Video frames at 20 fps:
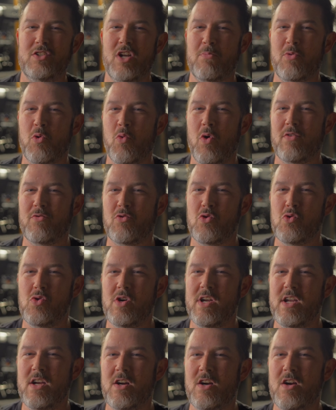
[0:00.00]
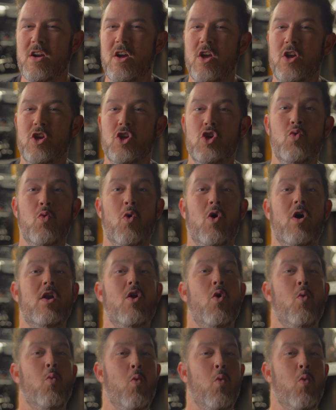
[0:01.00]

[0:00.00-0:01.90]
Number one rule here, you want